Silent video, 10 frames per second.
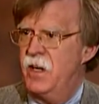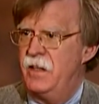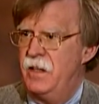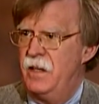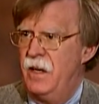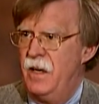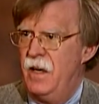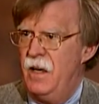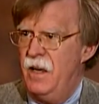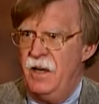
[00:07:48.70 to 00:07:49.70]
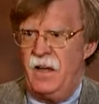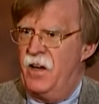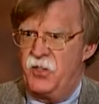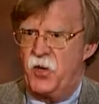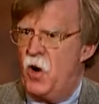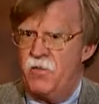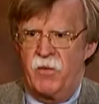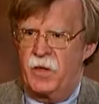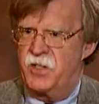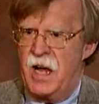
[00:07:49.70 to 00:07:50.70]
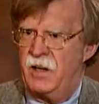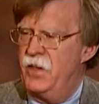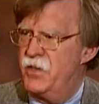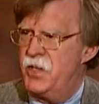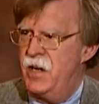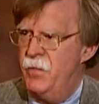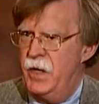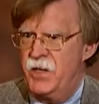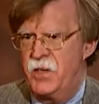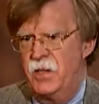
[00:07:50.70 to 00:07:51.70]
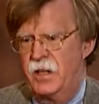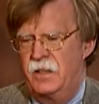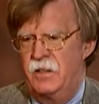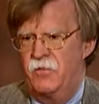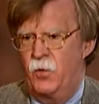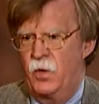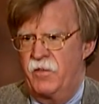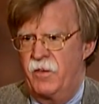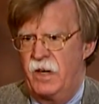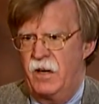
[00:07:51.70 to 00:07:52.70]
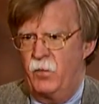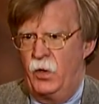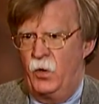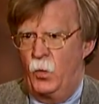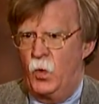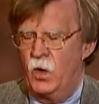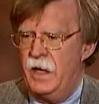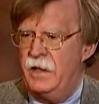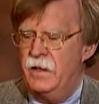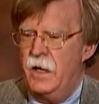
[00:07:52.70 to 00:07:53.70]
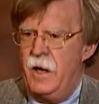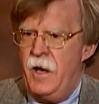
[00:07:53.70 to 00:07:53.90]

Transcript: are genetically identical. Yeah, started from exactly the same base in 1945 when the war ended.